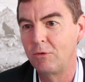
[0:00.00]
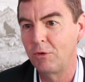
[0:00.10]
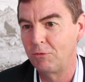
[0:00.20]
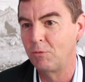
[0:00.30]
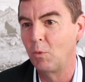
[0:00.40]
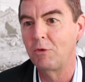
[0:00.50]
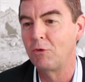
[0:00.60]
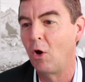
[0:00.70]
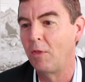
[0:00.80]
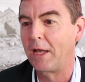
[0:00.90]
just
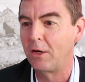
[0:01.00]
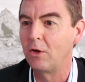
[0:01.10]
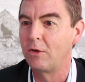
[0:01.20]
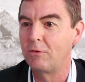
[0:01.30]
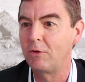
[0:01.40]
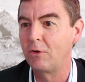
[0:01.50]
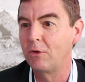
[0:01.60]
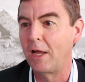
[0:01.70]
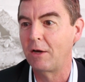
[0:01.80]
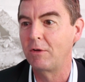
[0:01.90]
wasn't all that good. So you
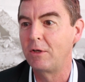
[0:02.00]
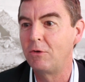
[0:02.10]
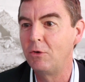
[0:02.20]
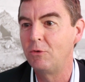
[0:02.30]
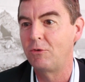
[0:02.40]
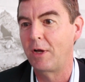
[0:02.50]
couldn't actually tune